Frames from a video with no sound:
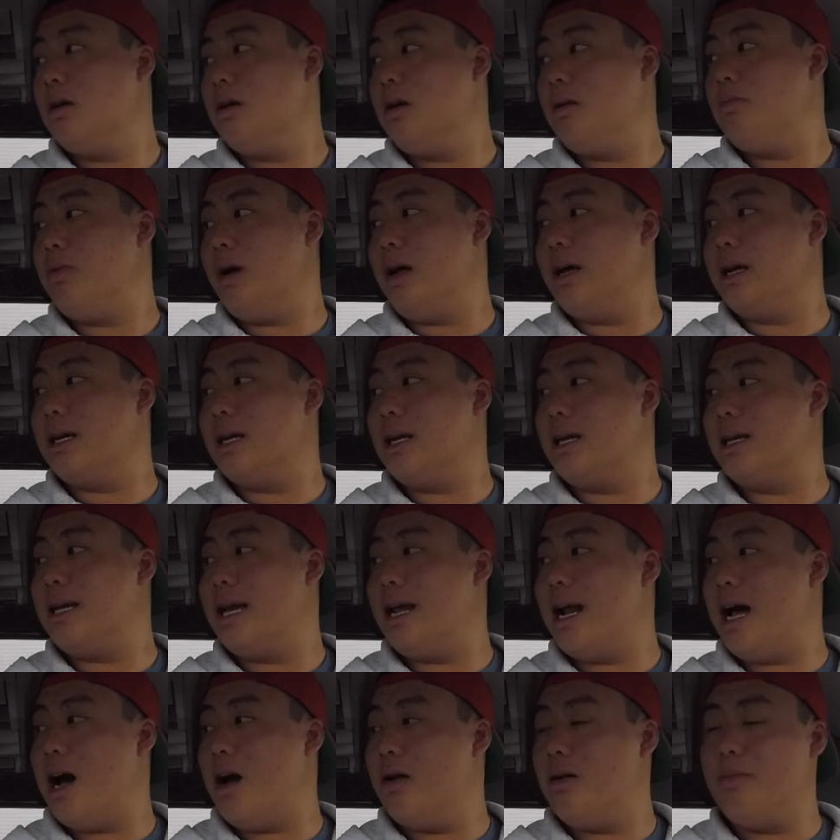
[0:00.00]
probably gonna get
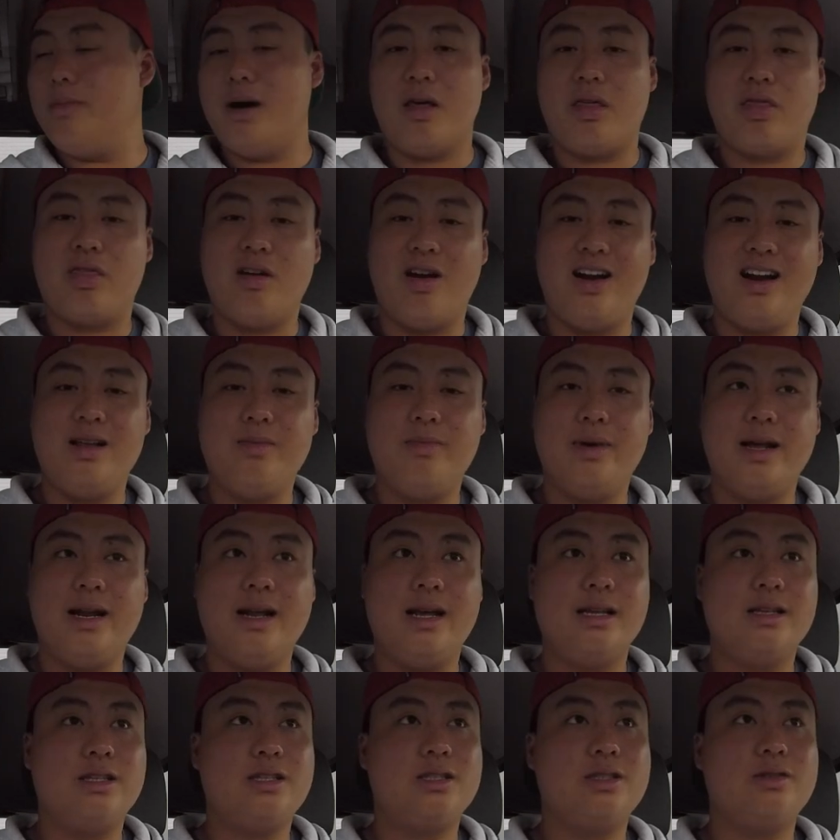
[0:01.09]
out in about 30
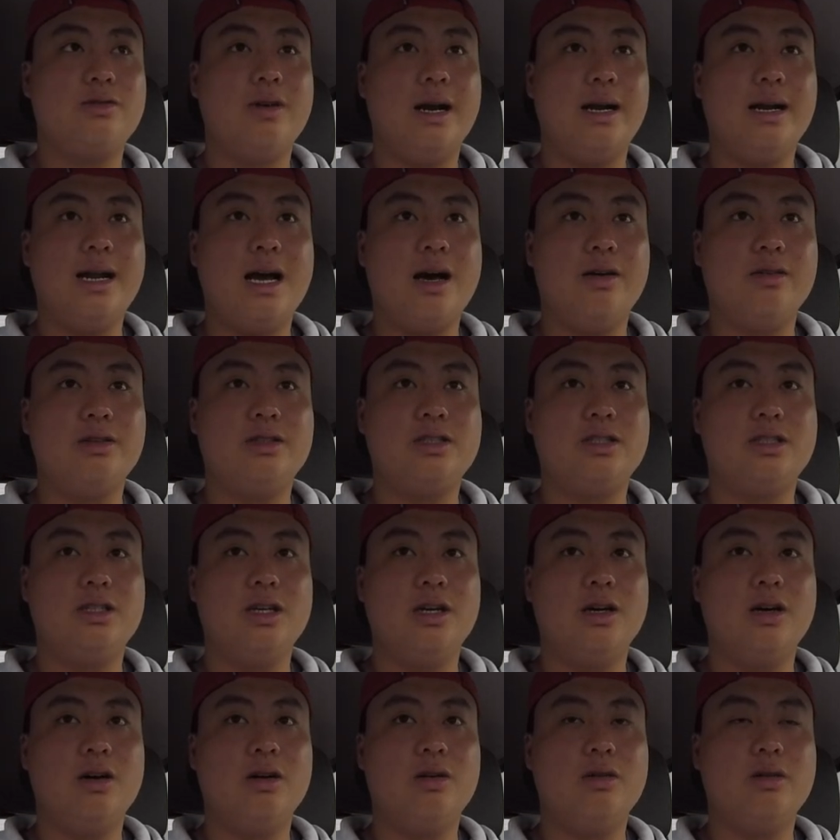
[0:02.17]
minutes. Right now, it's
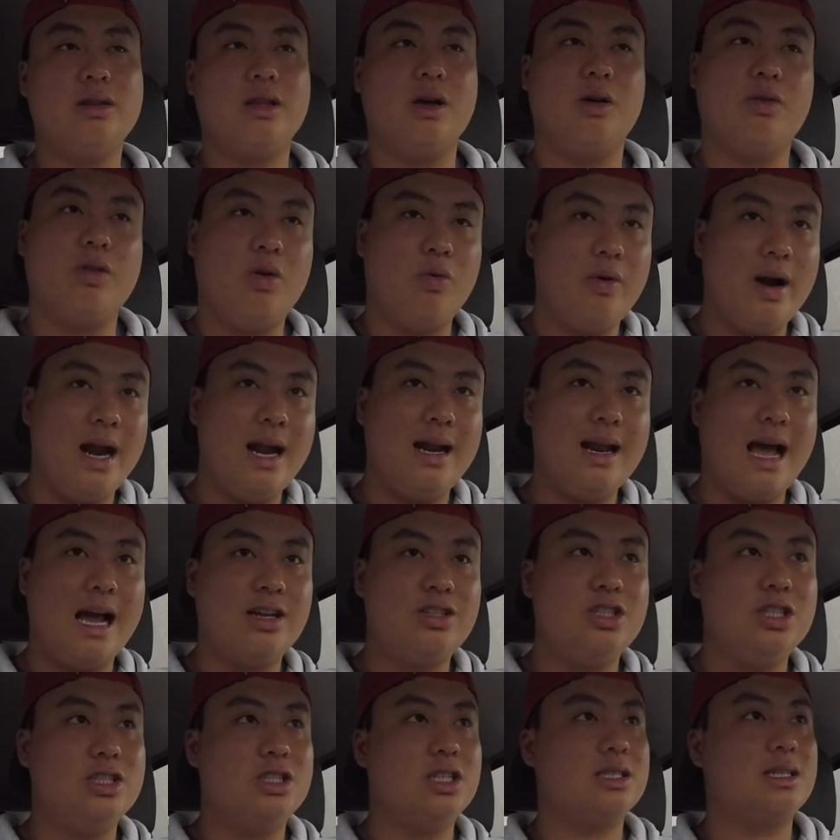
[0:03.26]
still the, the rain
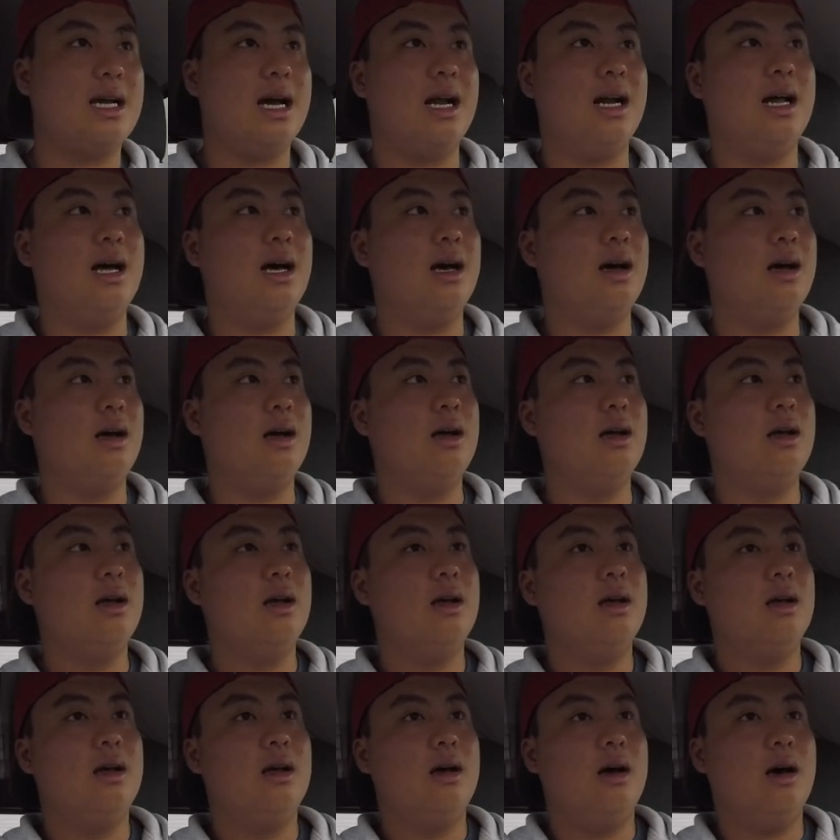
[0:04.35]
actually just kind of
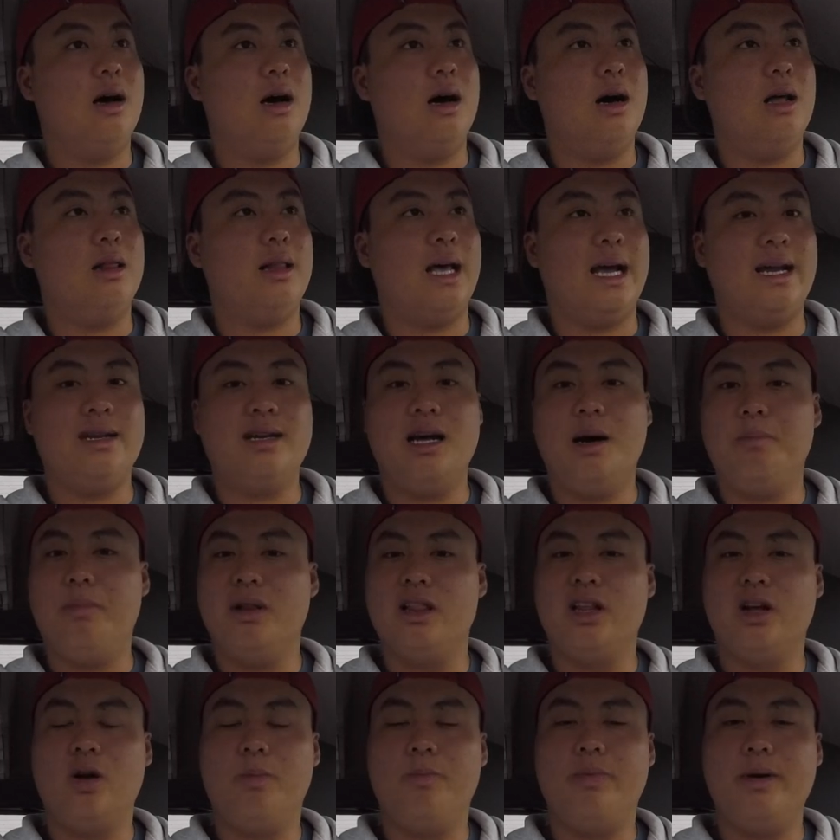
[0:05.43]
uh, lightened up a
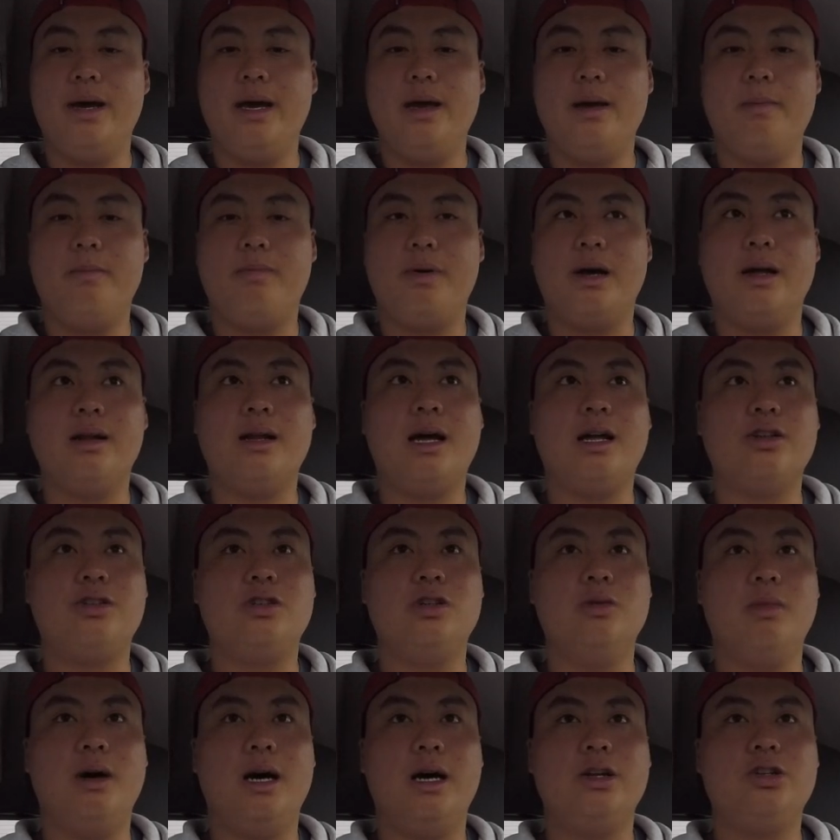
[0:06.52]
little bit, but not
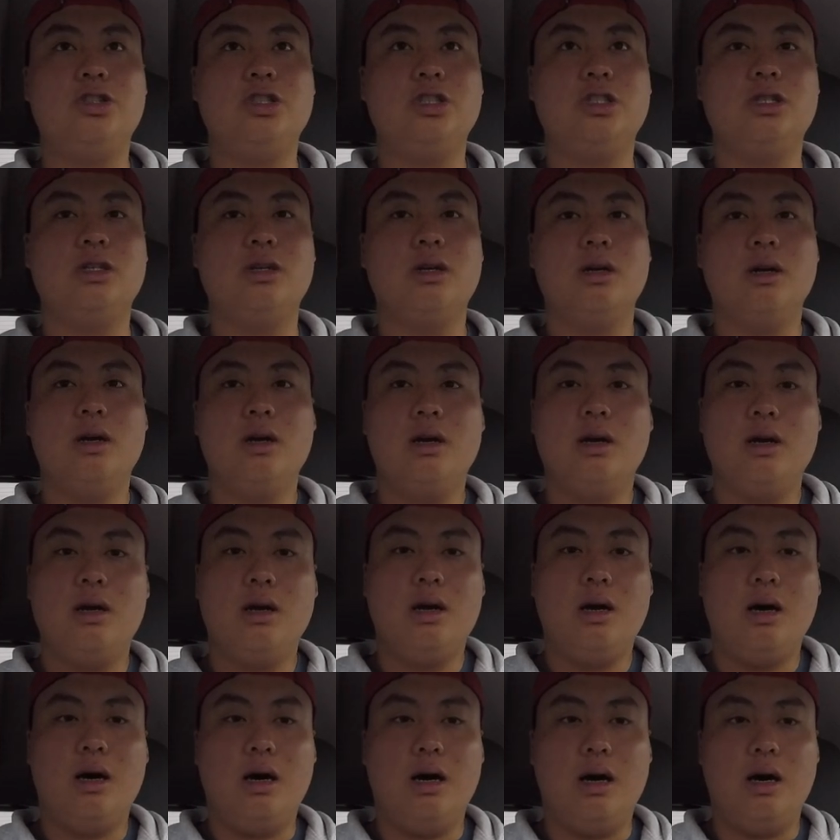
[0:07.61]
too much.
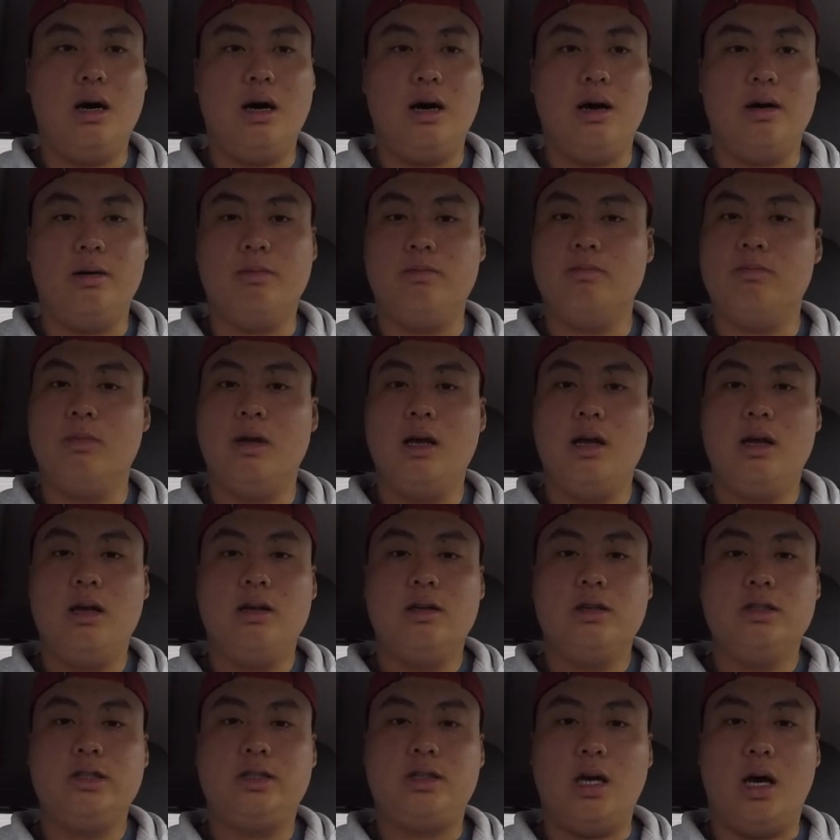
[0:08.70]
Um,
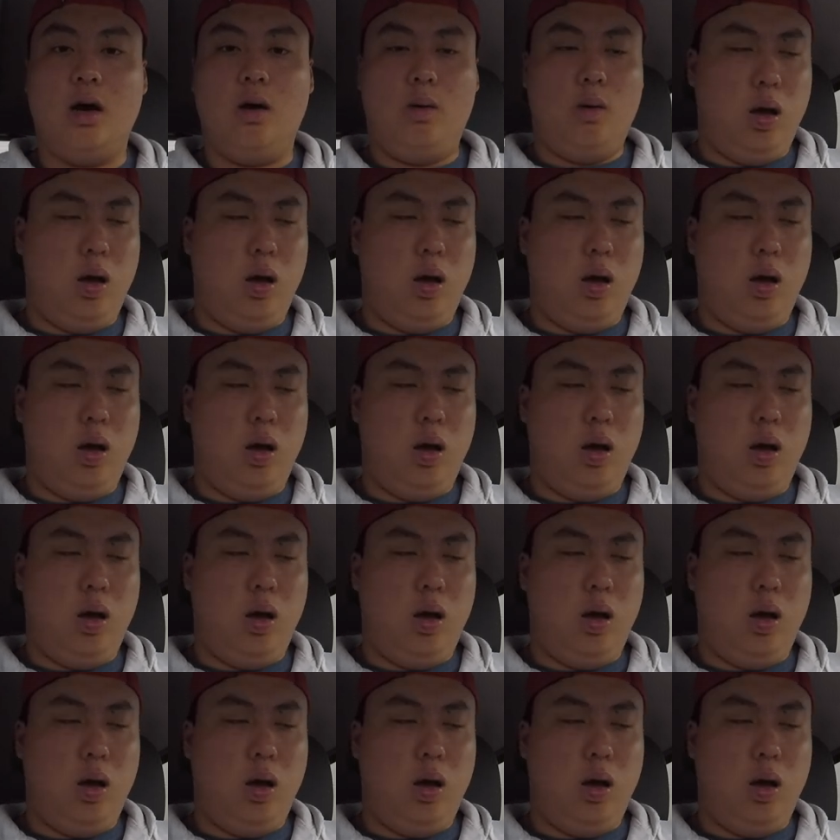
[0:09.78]
so,